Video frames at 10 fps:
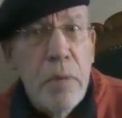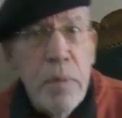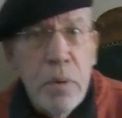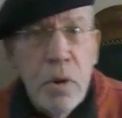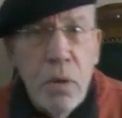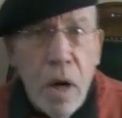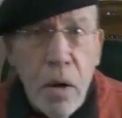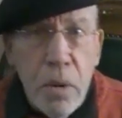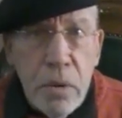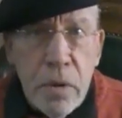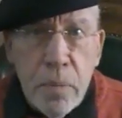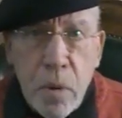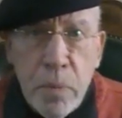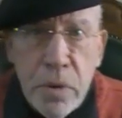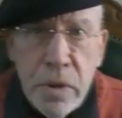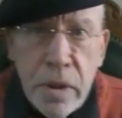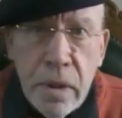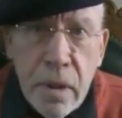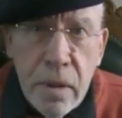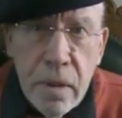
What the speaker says: people who owned property,